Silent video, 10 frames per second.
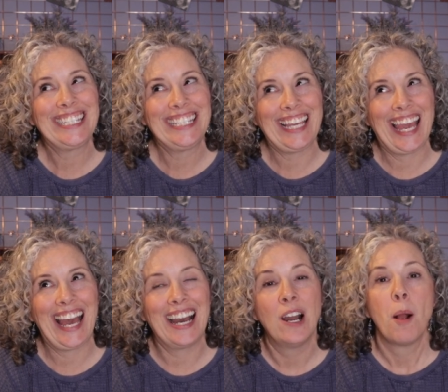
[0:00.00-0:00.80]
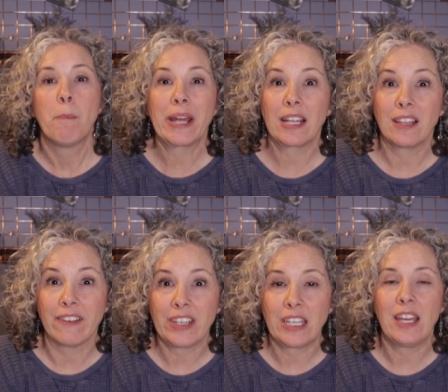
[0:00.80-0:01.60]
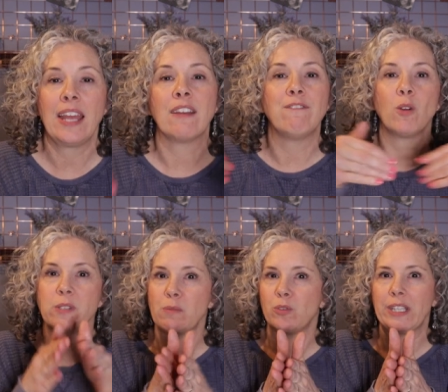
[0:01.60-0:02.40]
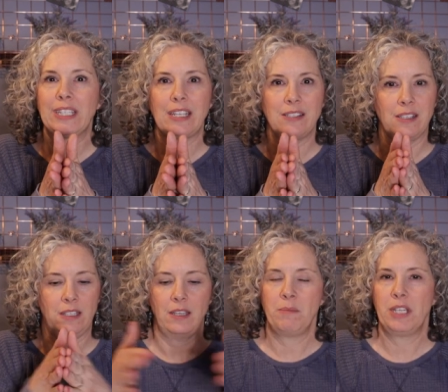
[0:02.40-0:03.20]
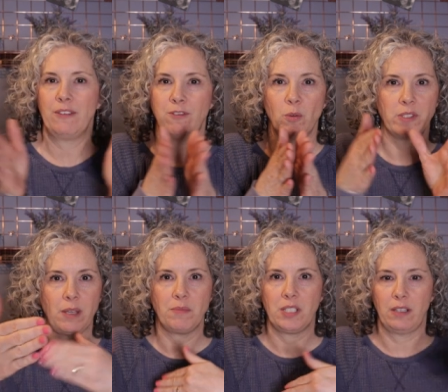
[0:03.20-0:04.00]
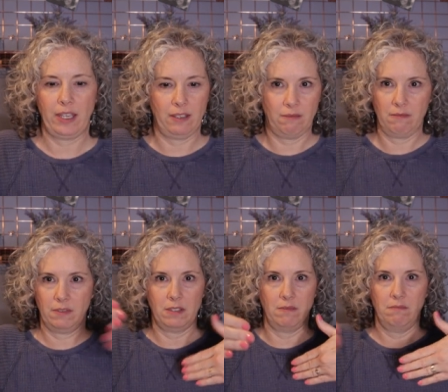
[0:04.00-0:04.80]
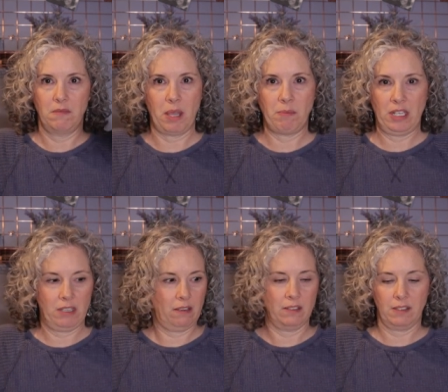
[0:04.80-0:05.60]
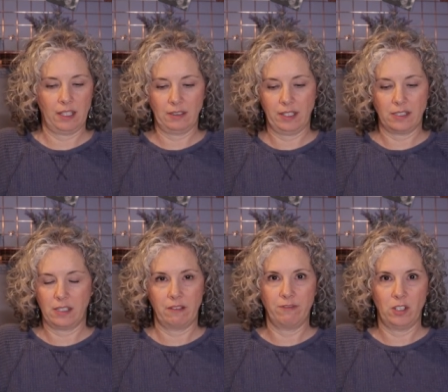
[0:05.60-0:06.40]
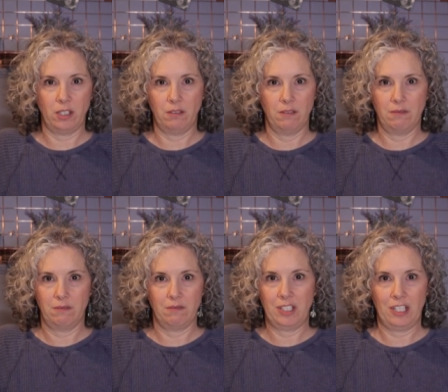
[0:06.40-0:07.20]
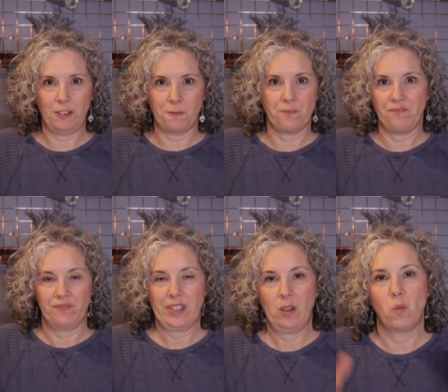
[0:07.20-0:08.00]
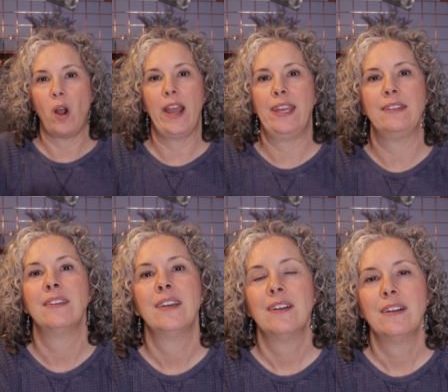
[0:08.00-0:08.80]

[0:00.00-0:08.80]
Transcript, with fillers: yeah, but I love it. And it folds up really nicely. I mean, it folds up to like I mean, it's like less than a foot, you know, wide.